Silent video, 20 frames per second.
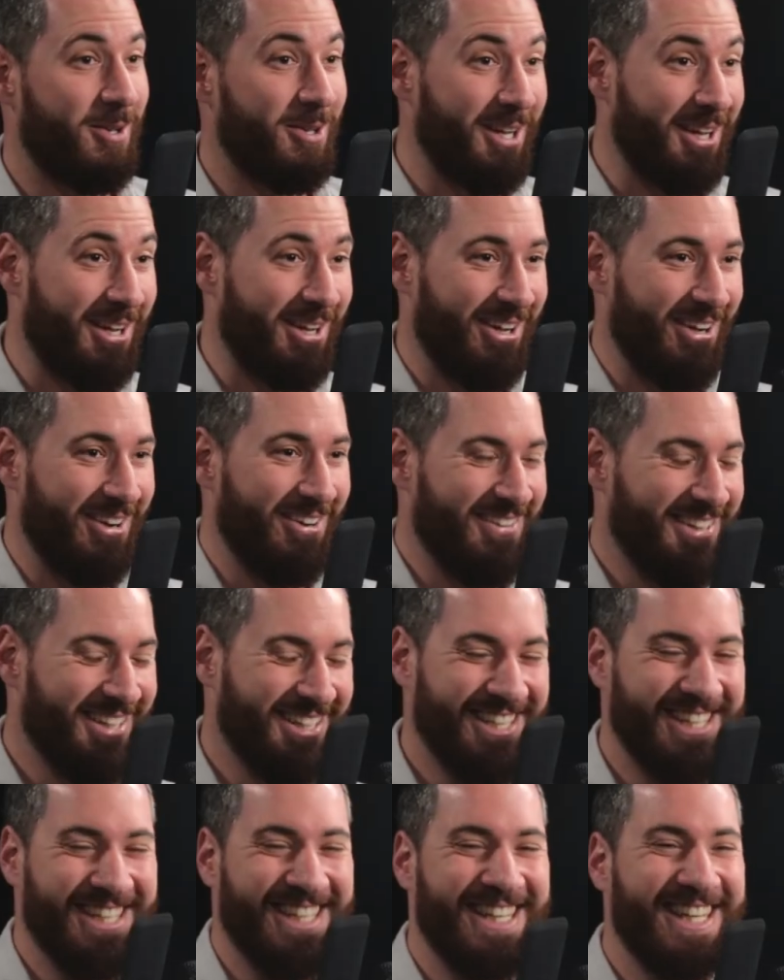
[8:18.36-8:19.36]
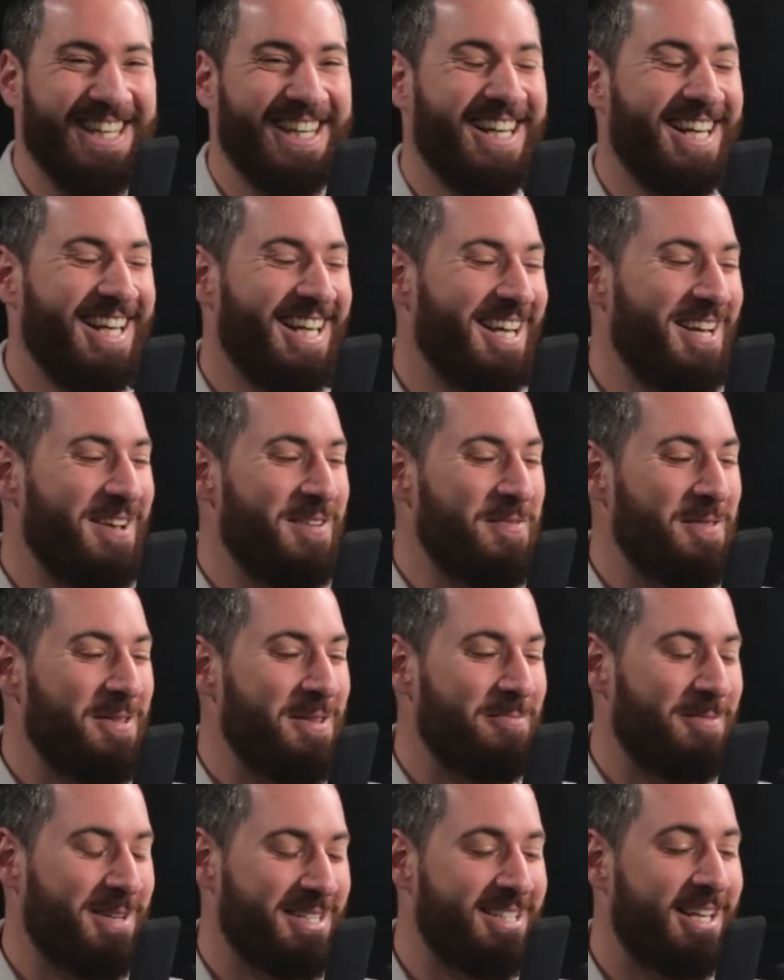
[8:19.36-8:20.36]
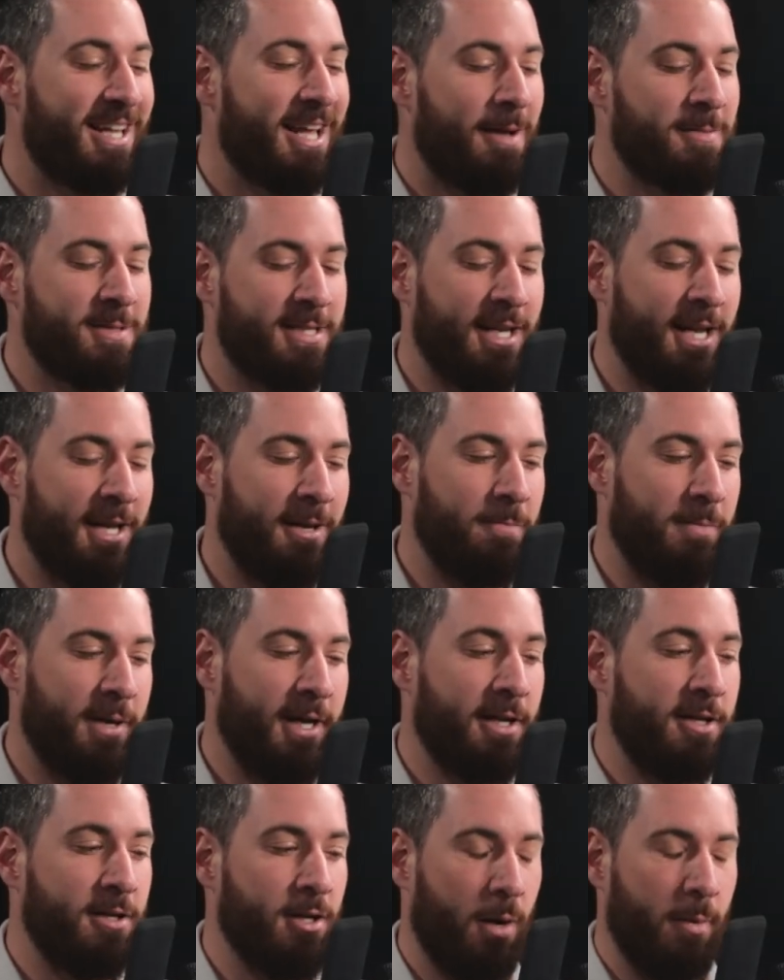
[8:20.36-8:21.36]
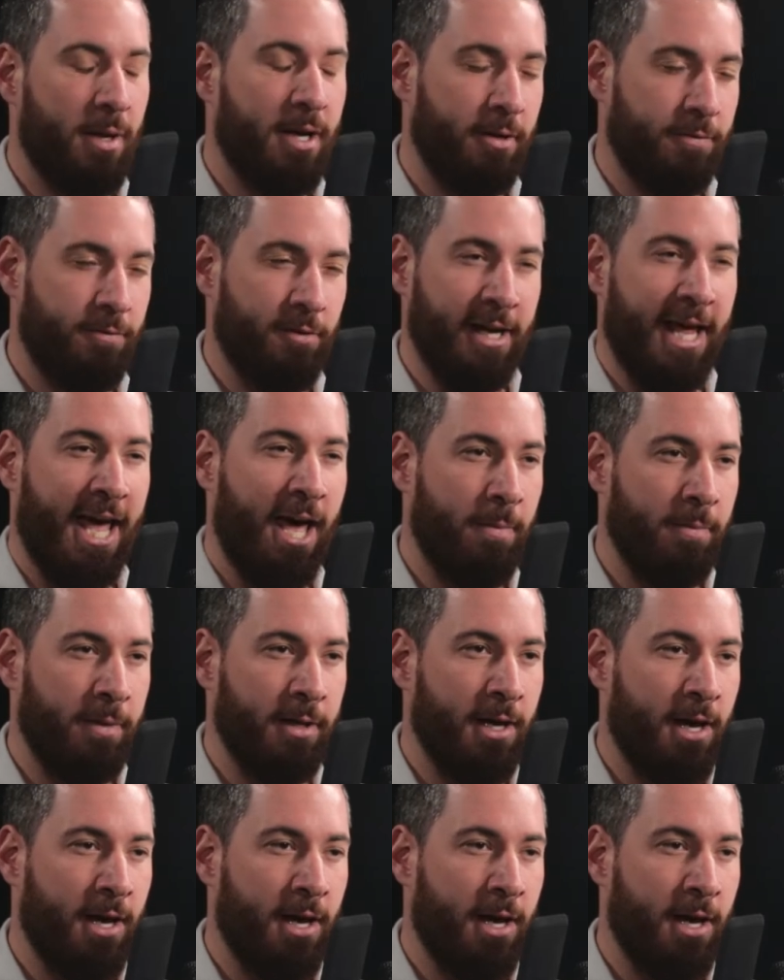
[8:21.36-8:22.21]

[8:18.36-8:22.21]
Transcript: You didn't go. No. But still, I'm saying like being nominated for an Emmy,